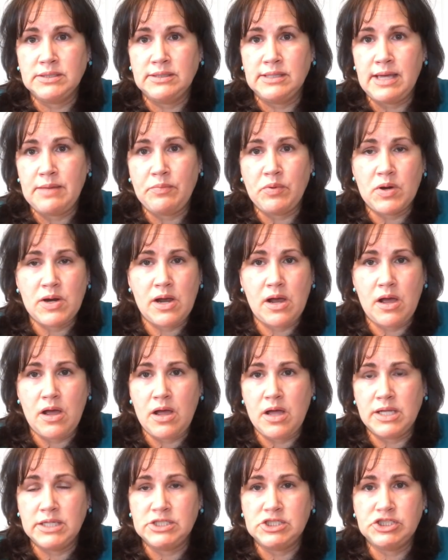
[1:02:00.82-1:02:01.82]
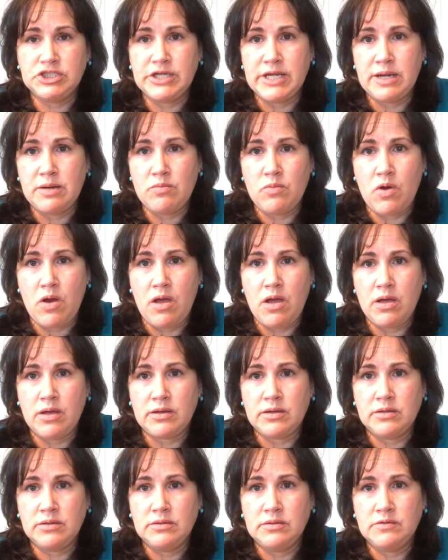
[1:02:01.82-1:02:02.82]
leprechaun
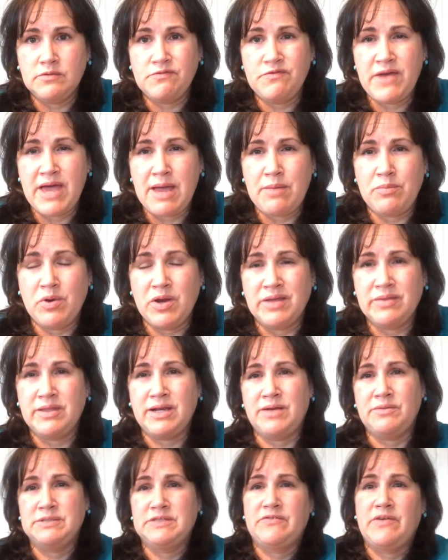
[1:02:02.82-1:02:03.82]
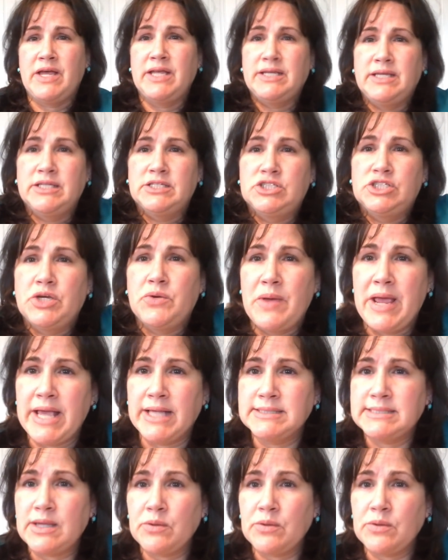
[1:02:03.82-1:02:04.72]
shamrock fabric that I was finding in Joann's.